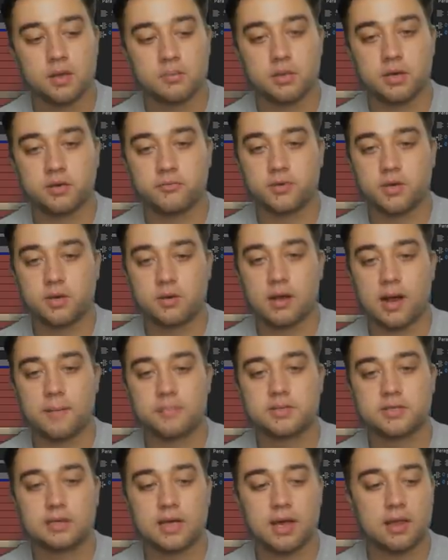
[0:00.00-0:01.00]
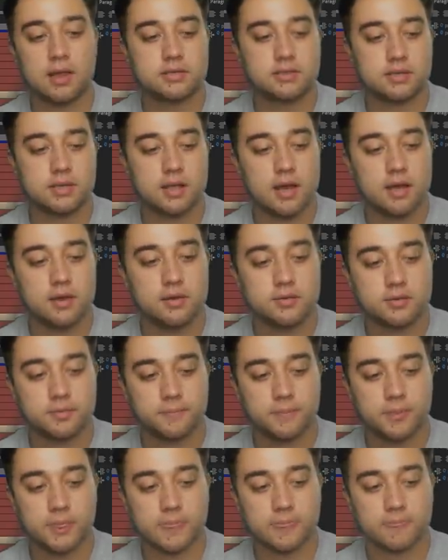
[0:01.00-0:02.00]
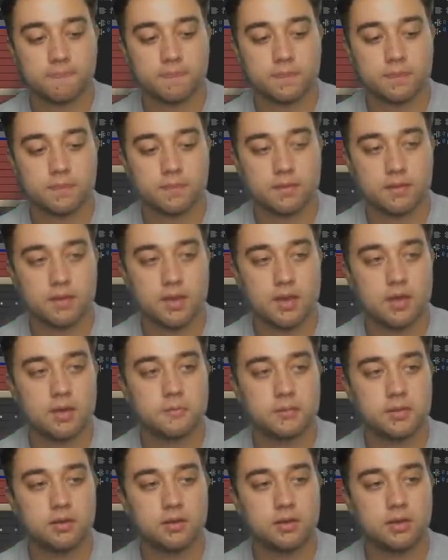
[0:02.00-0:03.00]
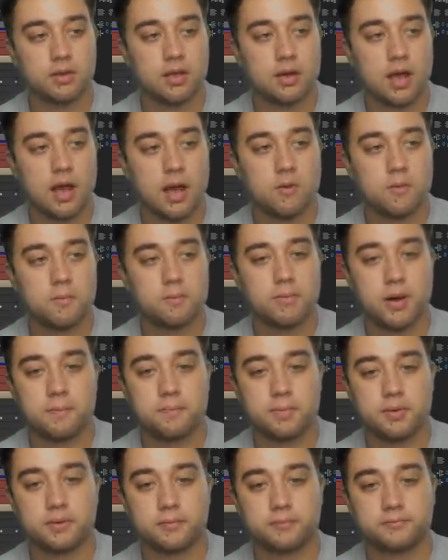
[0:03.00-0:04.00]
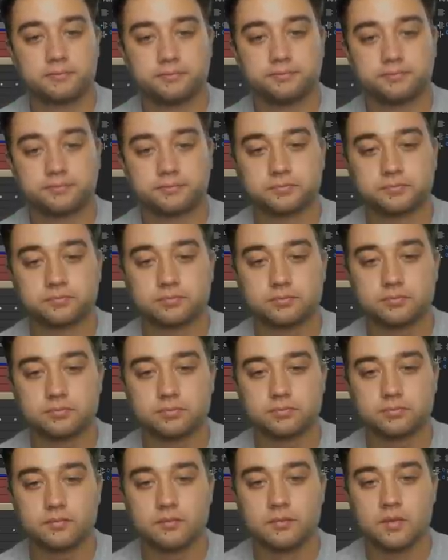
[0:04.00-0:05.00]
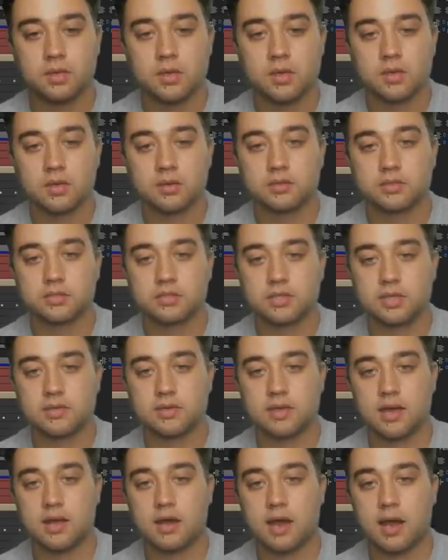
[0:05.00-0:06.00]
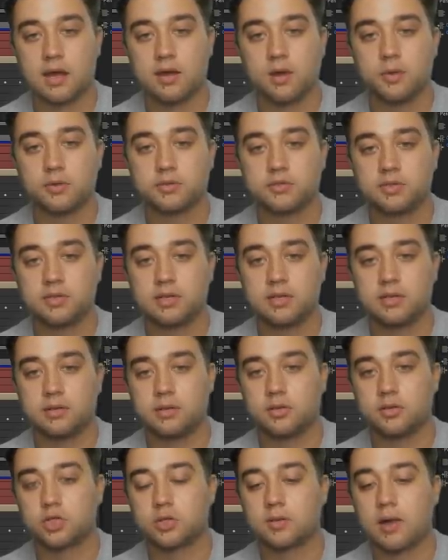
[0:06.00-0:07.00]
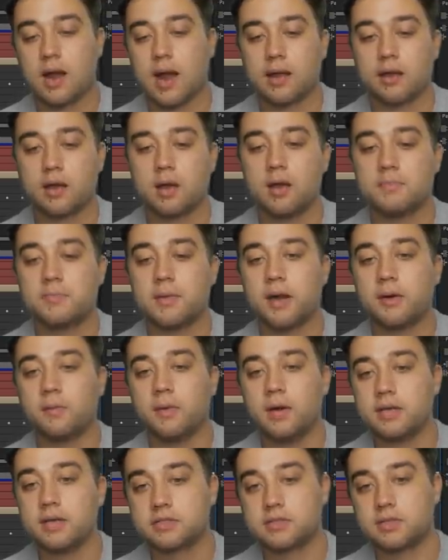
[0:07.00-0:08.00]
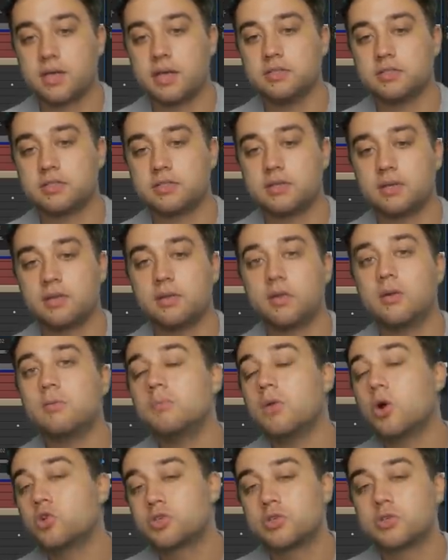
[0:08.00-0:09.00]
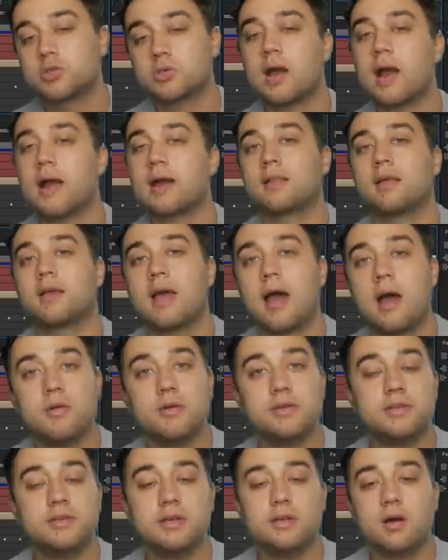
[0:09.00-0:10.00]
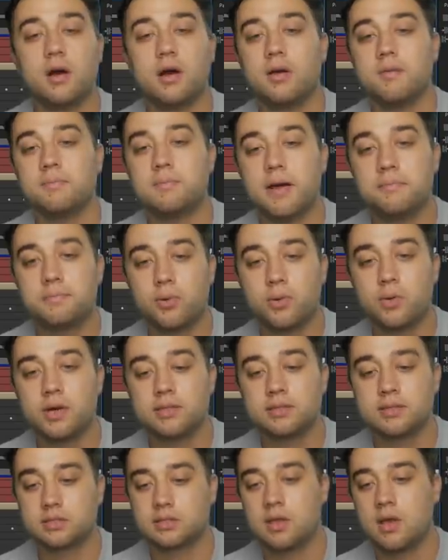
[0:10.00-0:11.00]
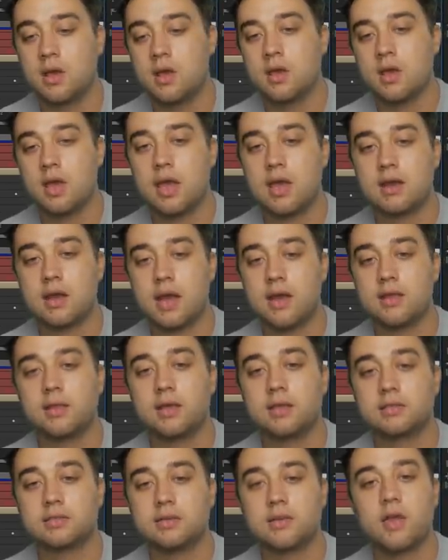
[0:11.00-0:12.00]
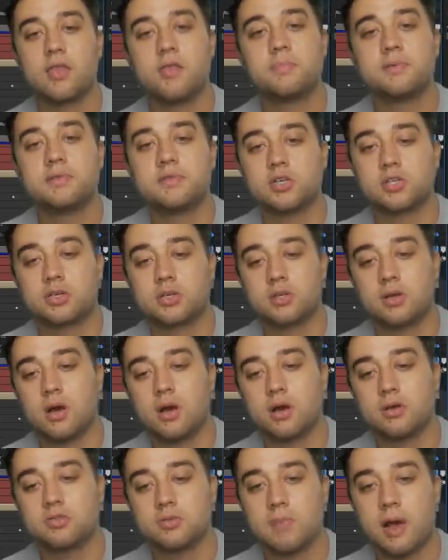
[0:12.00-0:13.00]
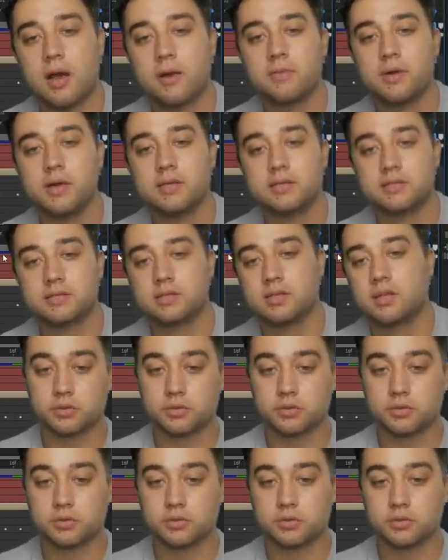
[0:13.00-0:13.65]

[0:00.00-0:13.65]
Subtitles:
But if we grab the skeleton hand and we look at our puppet, you'll see that I also did a little track on my wrist. I just did a little motion track like how it did on my points. And I linked another position onto my wrist.